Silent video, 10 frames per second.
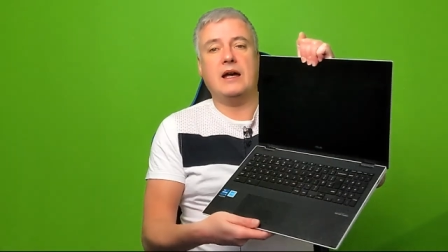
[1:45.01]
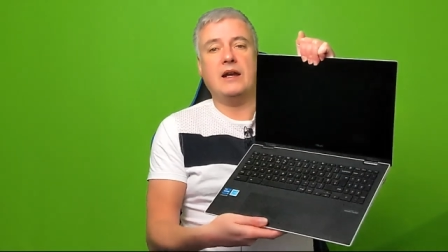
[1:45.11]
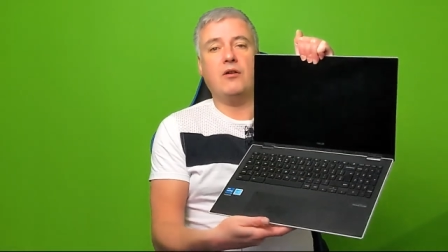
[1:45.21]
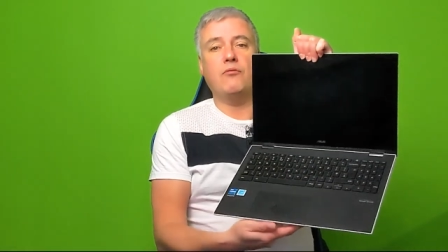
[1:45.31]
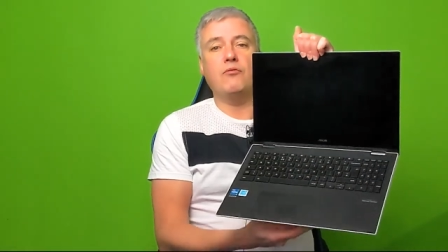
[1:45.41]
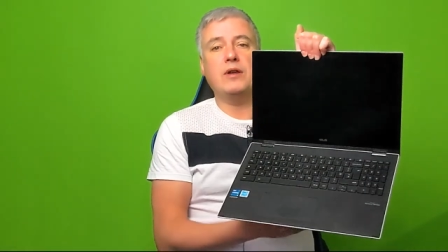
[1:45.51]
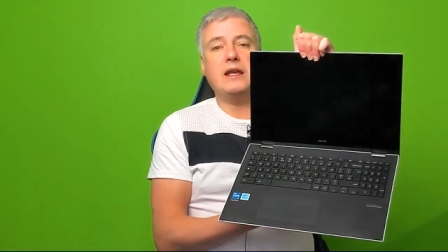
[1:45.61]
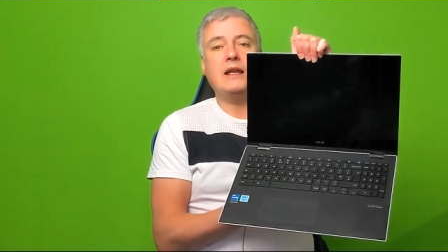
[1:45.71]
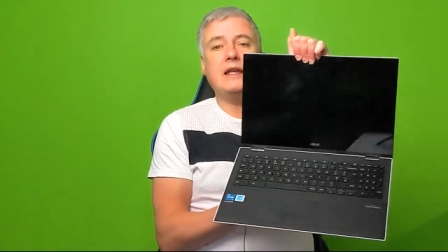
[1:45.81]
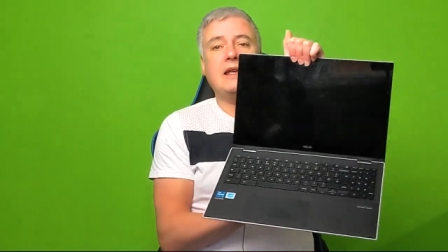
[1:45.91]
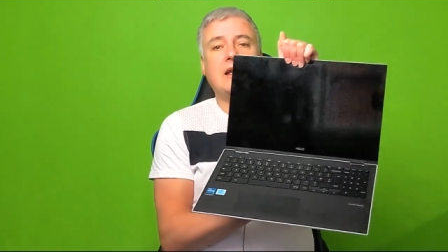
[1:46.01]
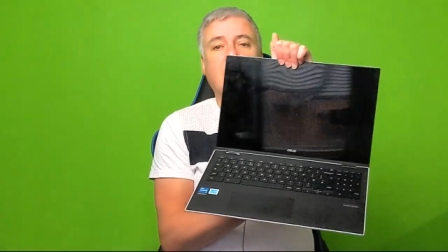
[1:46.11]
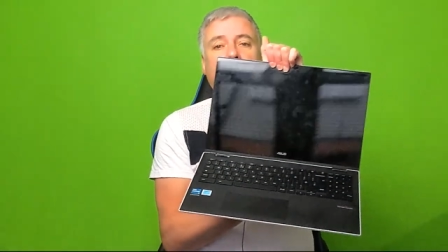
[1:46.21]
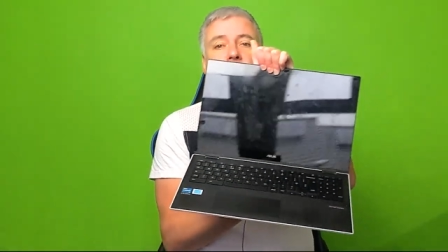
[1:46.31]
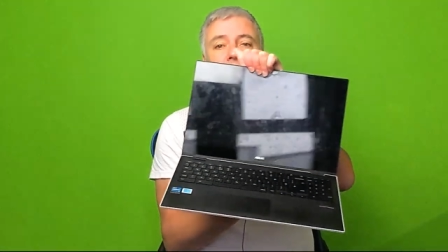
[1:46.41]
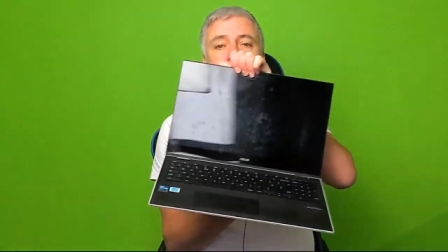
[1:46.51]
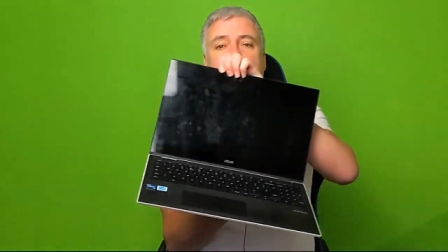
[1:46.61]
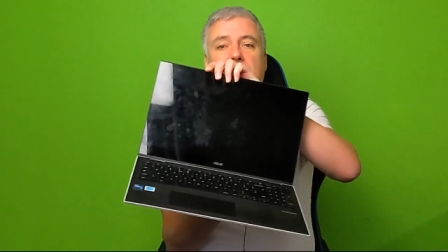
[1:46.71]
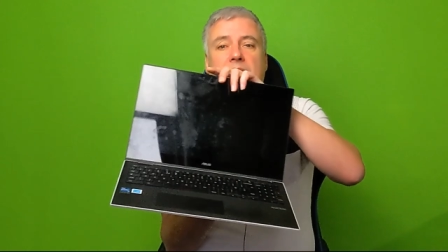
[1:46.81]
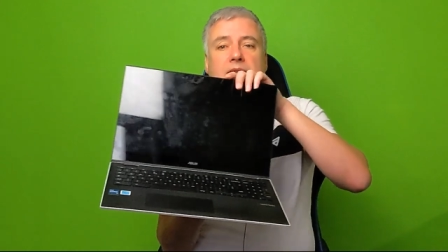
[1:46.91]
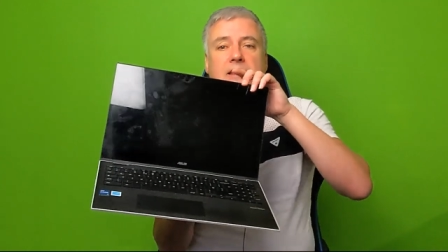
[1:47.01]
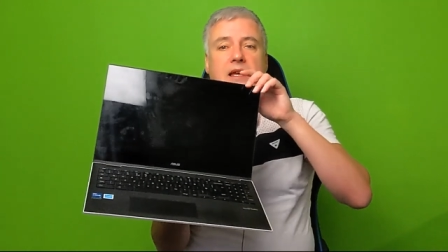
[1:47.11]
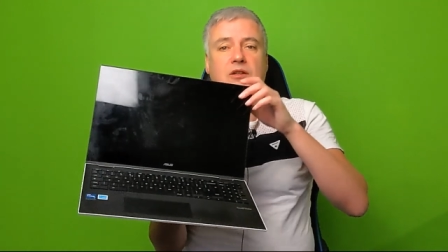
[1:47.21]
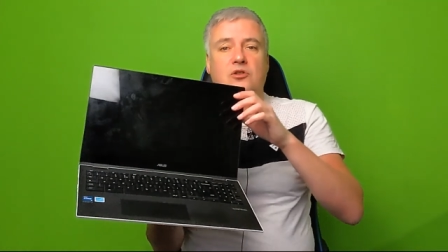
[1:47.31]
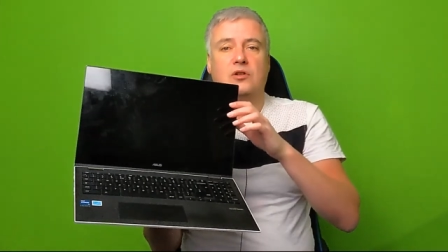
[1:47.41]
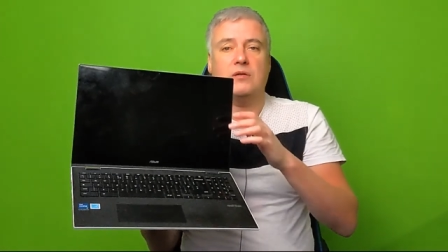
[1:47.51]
and I really like that texture.